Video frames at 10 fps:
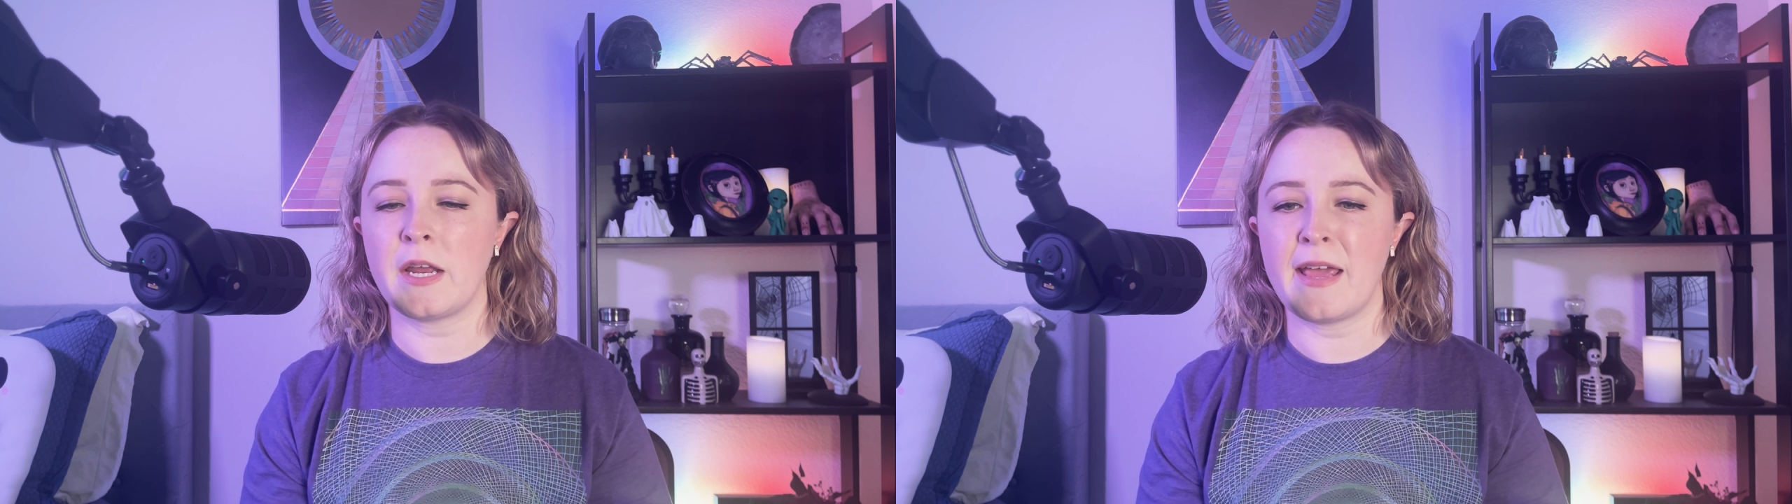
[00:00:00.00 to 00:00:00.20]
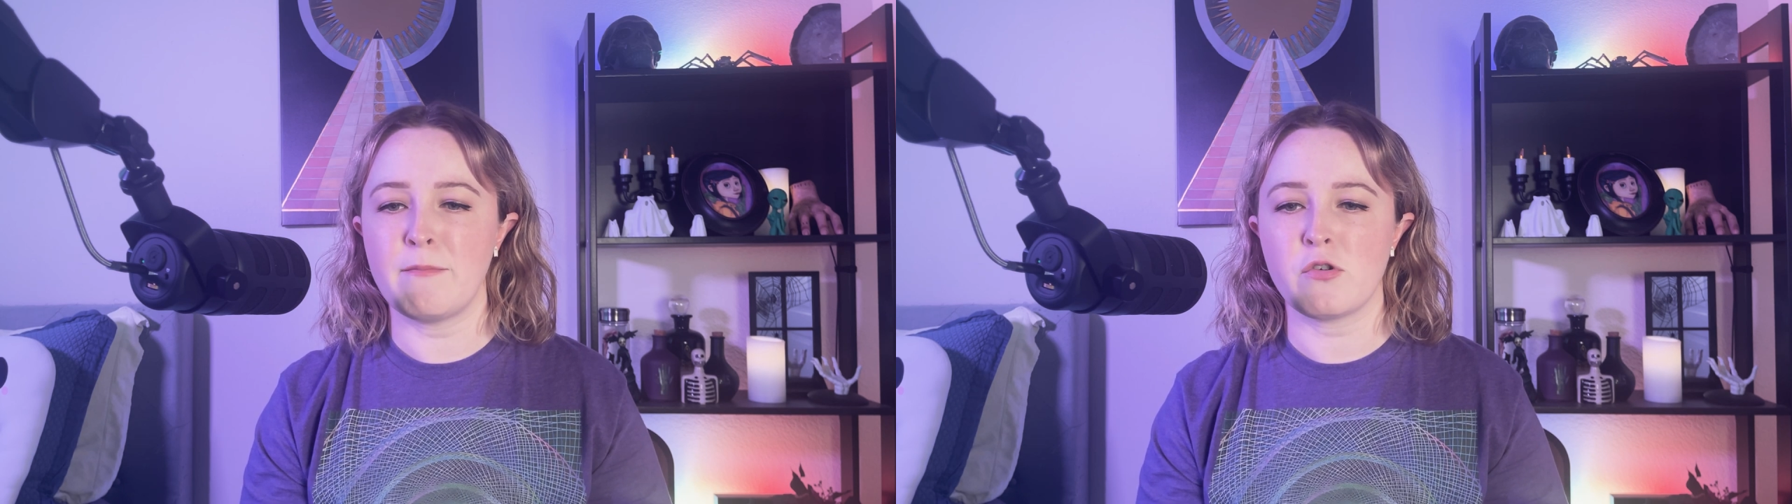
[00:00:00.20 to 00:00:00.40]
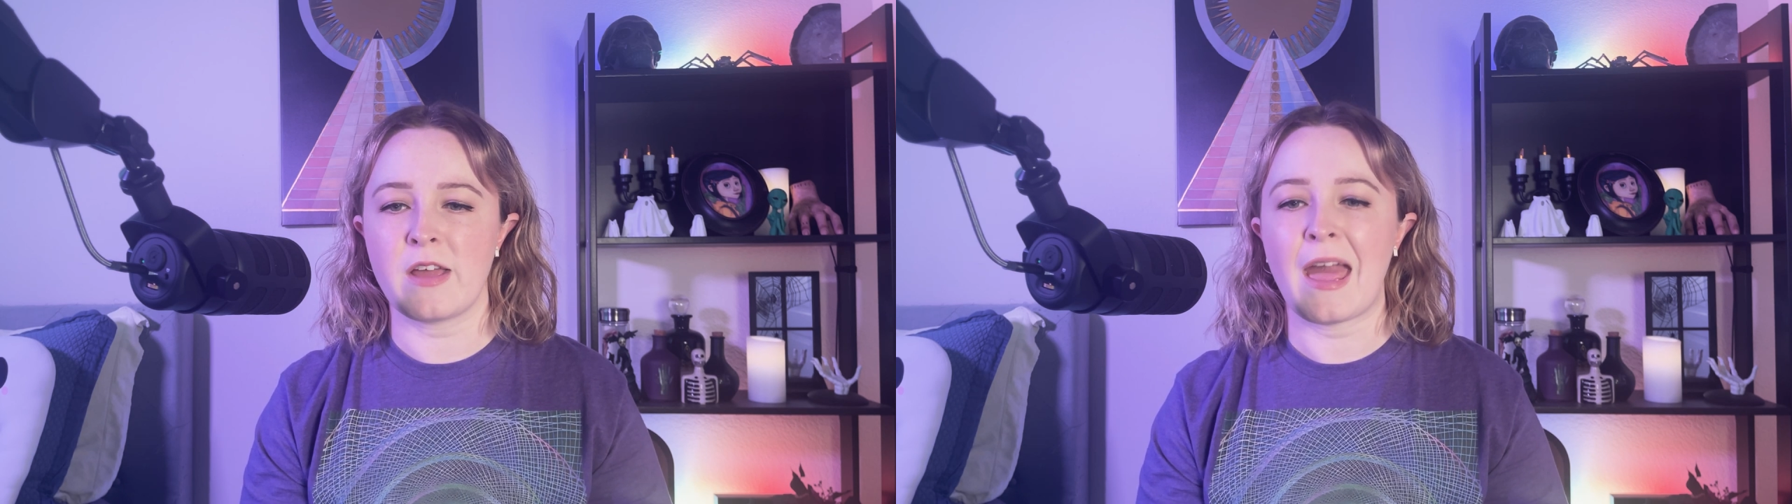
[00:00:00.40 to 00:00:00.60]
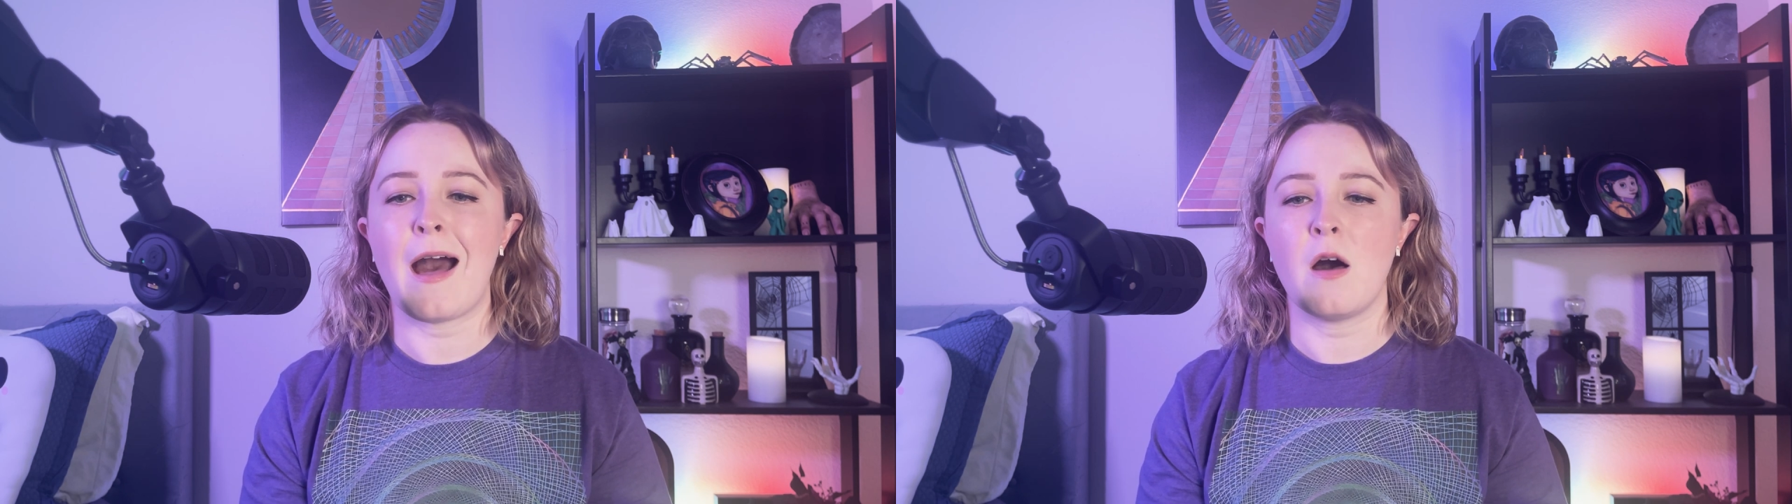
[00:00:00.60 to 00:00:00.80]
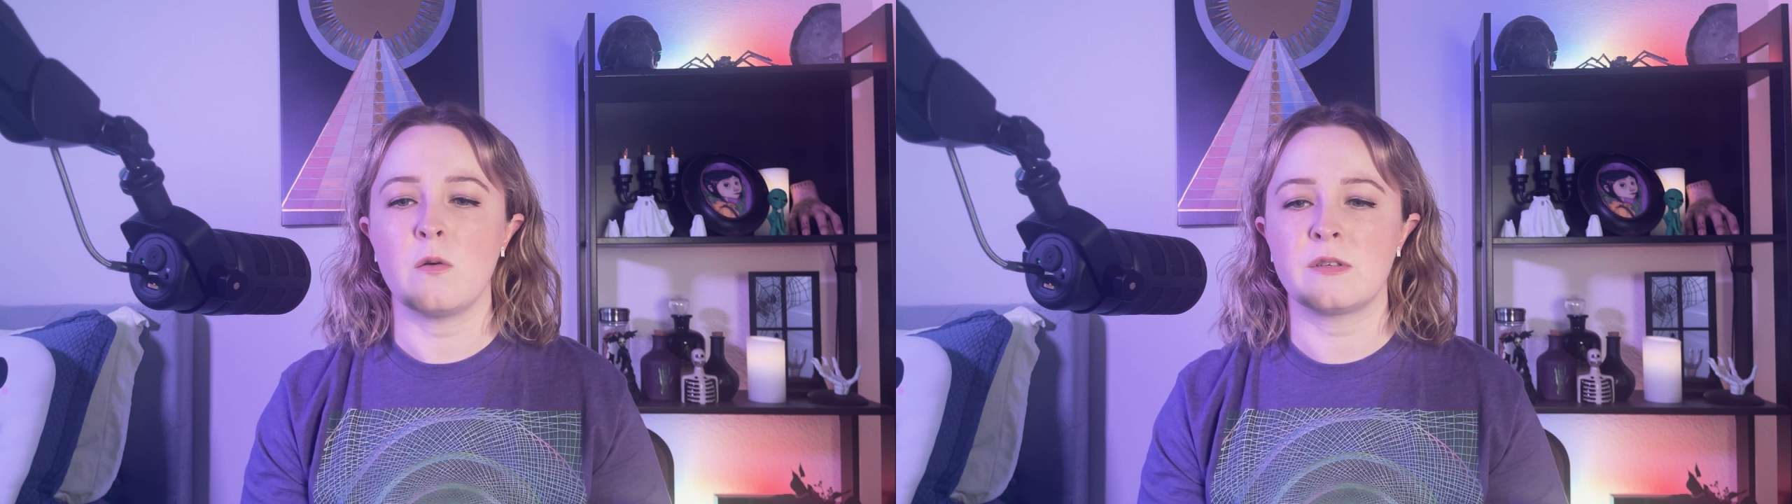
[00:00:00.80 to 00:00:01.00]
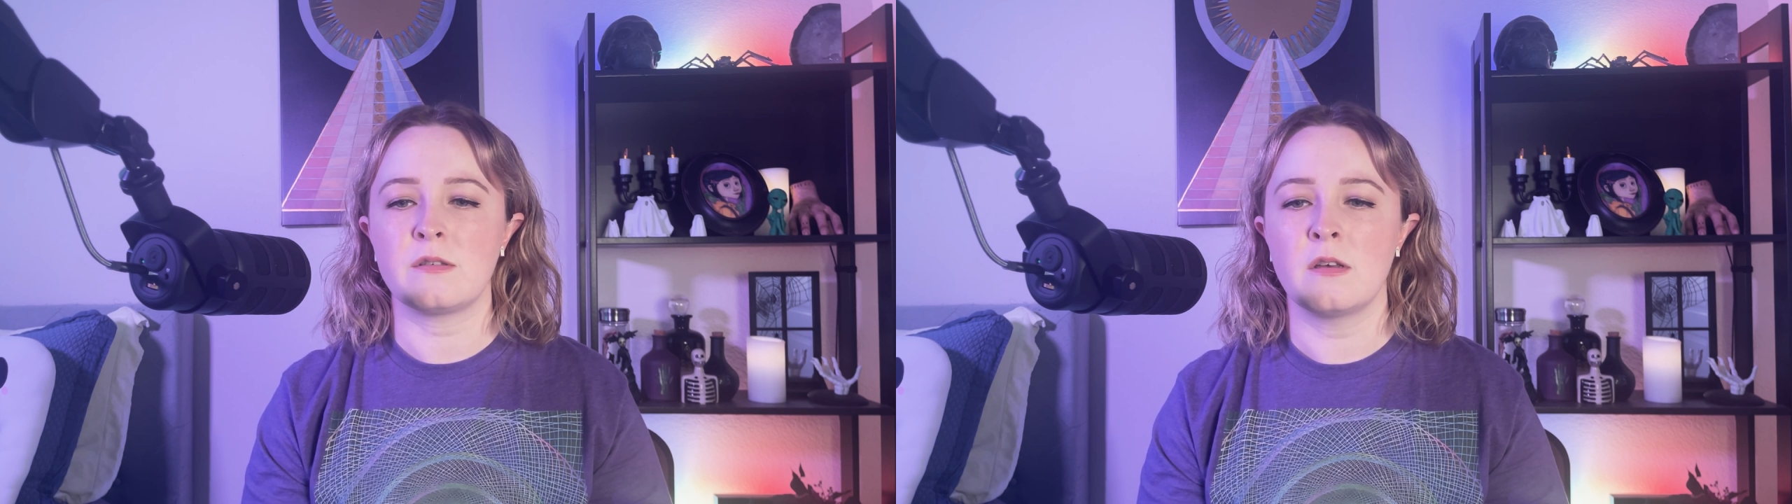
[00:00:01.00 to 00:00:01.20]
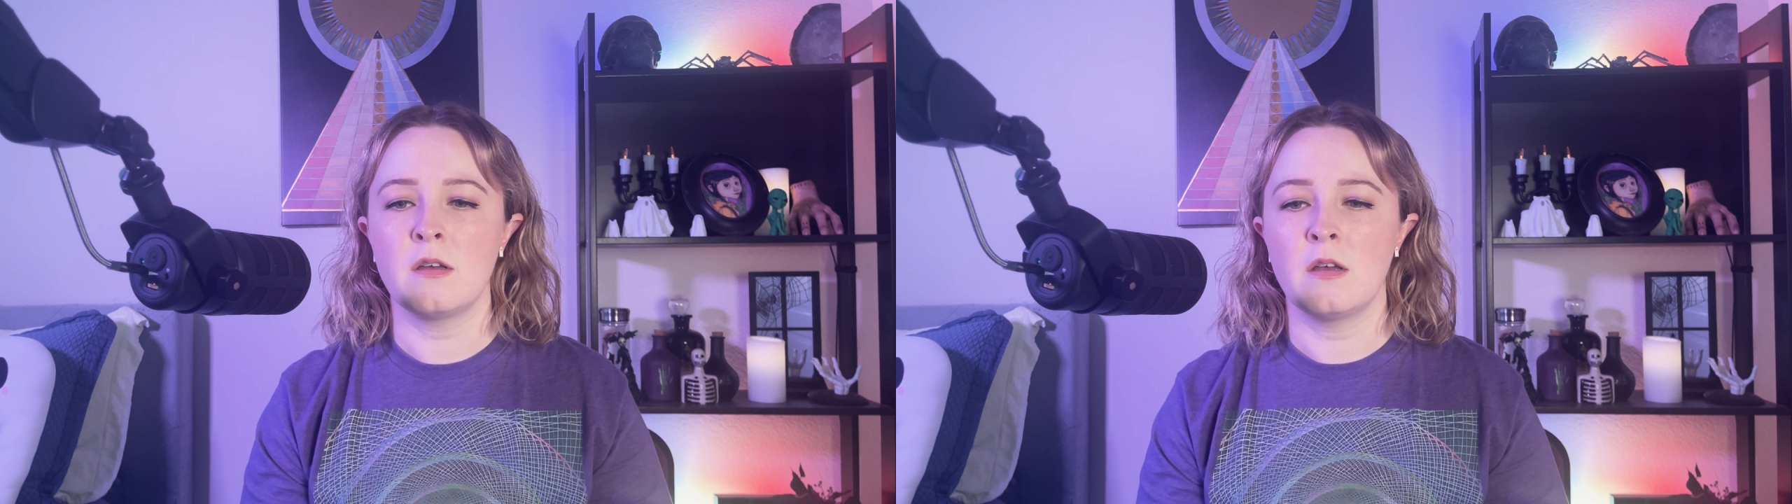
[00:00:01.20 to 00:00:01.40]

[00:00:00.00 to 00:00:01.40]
a neighboring house.